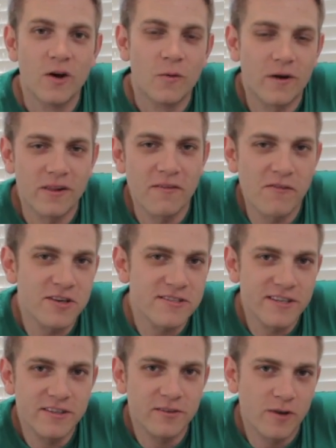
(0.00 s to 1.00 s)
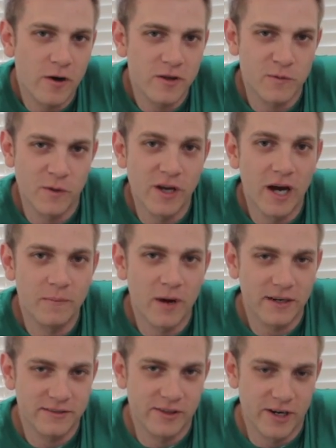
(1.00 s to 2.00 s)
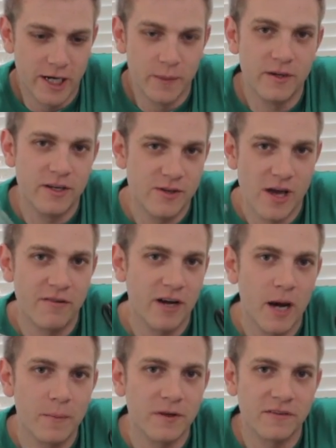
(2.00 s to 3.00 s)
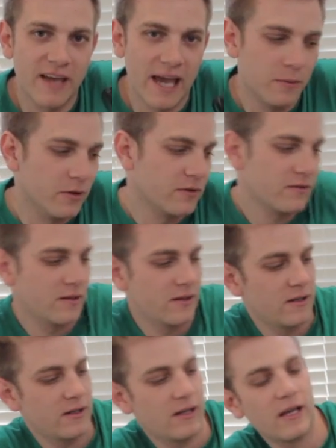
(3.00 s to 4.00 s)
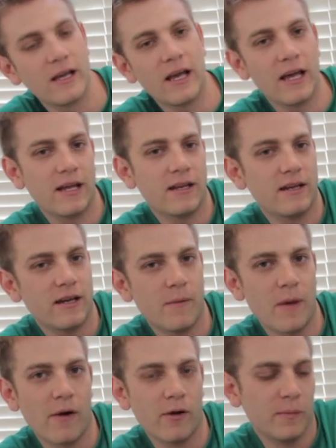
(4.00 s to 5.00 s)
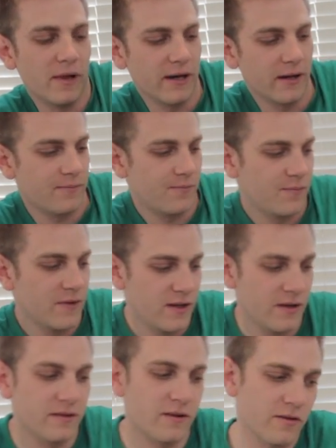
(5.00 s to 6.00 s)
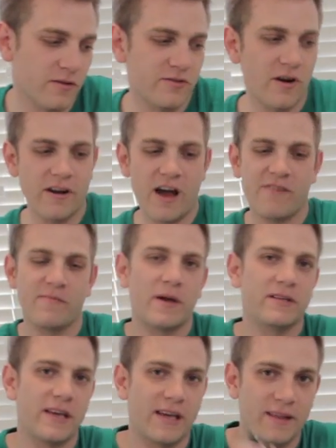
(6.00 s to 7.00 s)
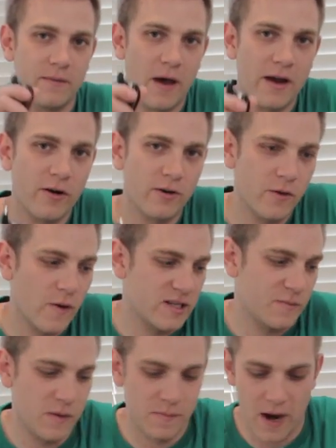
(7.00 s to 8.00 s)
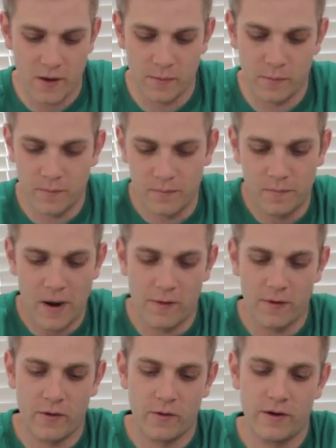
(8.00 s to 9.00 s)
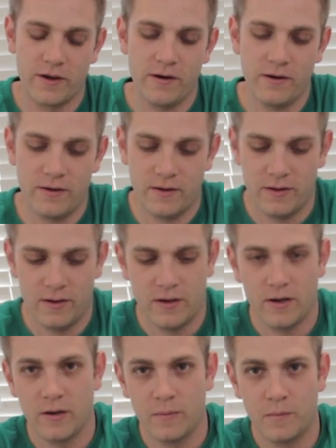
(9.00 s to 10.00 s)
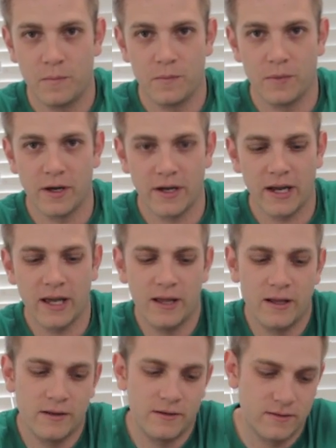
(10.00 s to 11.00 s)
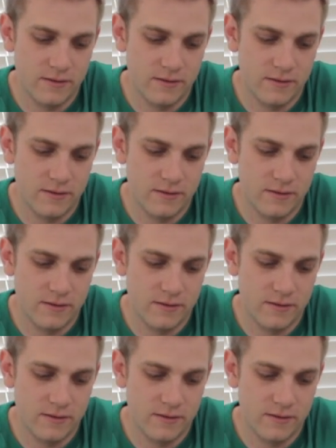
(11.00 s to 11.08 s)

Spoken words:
One of the first things you'll notice when you unbox your hub is you have a couple of cables and a power plug. So you'll start off by taking the micro USB power cord here, plugging in